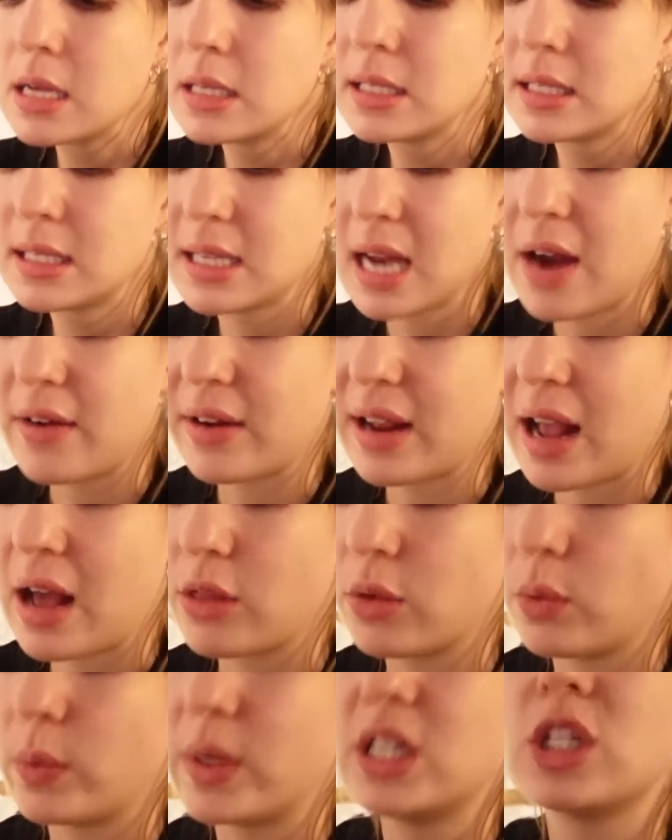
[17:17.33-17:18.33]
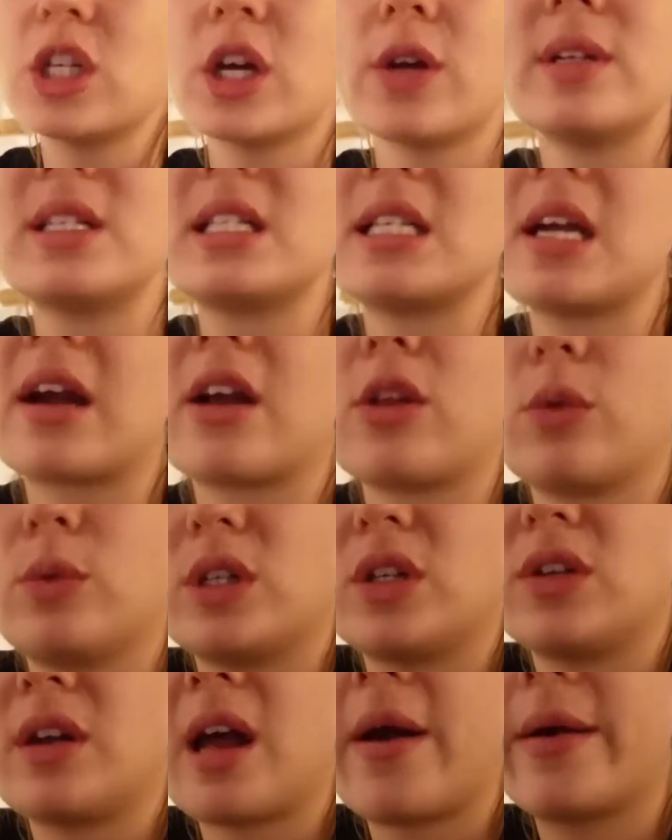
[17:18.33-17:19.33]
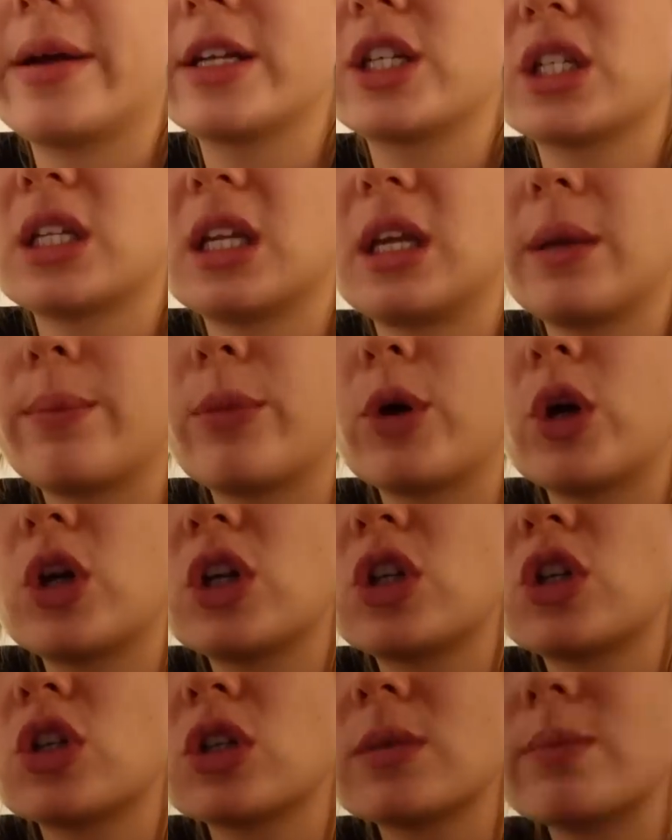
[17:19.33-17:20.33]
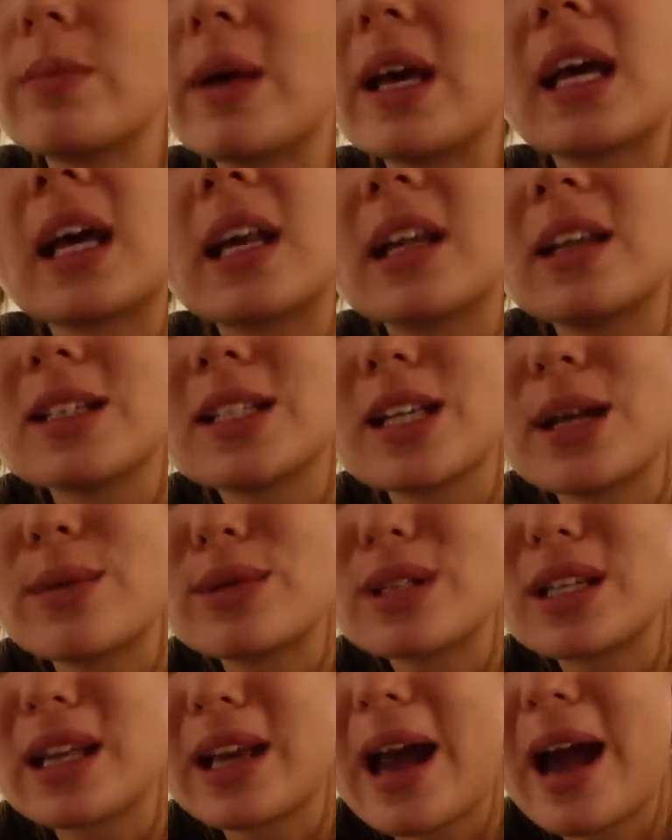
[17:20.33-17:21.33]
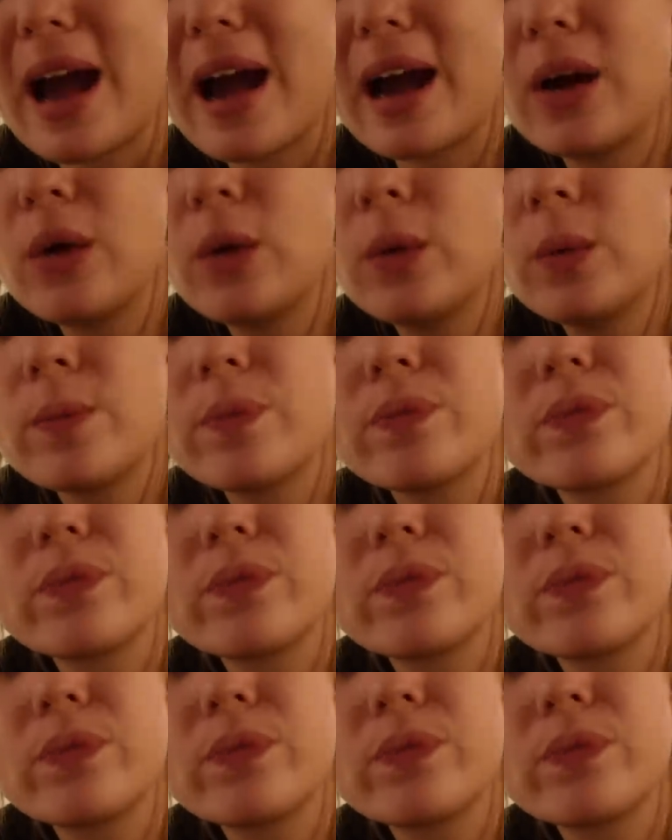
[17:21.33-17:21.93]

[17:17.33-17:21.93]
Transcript: Staring out the window, he's staring out the window now actually, but doesn't make any attempts to get out.